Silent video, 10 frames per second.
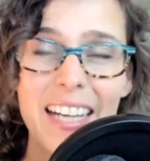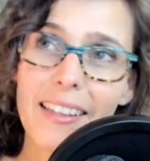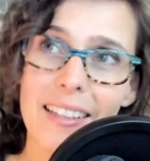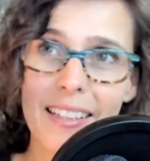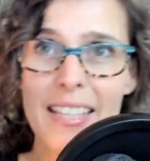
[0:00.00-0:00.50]

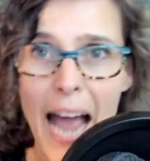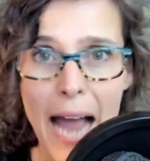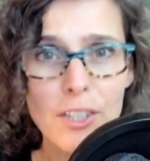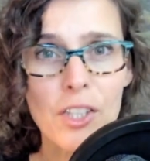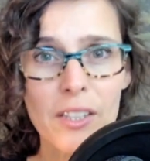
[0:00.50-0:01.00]
It's
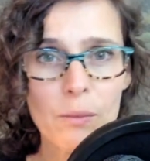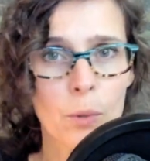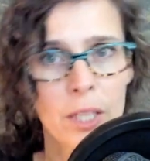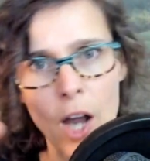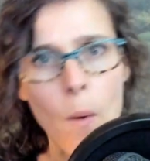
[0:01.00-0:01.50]
actually,
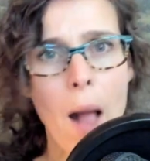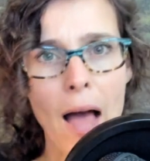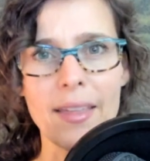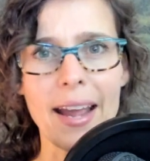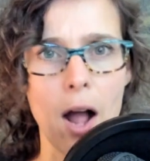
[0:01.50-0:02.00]
we know
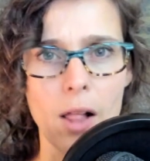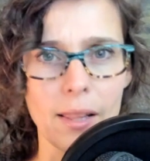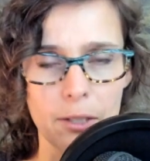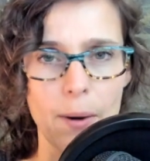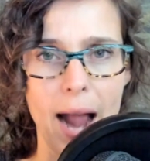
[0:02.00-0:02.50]
how they all
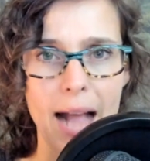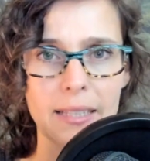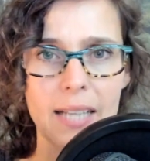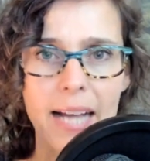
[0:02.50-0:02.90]
interact.